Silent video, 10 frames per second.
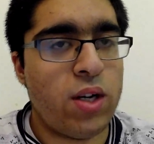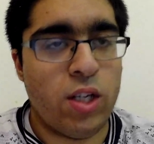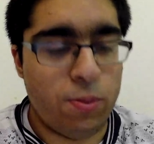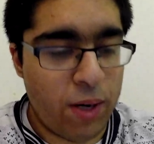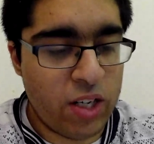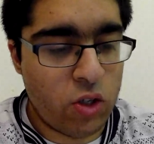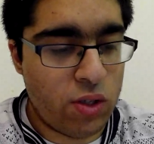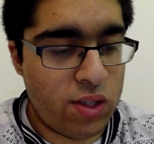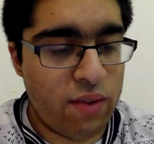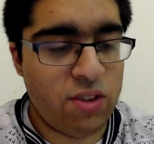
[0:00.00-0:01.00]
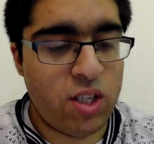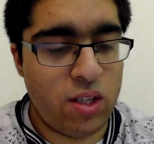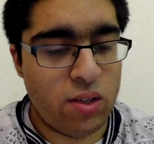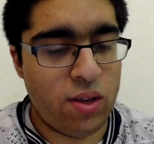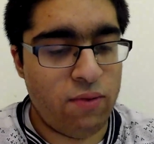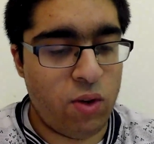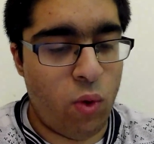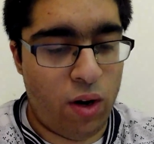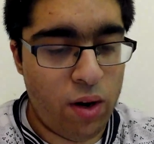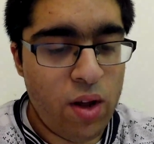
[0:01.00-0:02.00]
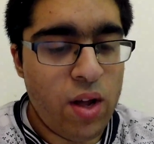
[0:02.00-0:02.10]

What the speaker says: it's pages 70 to 71.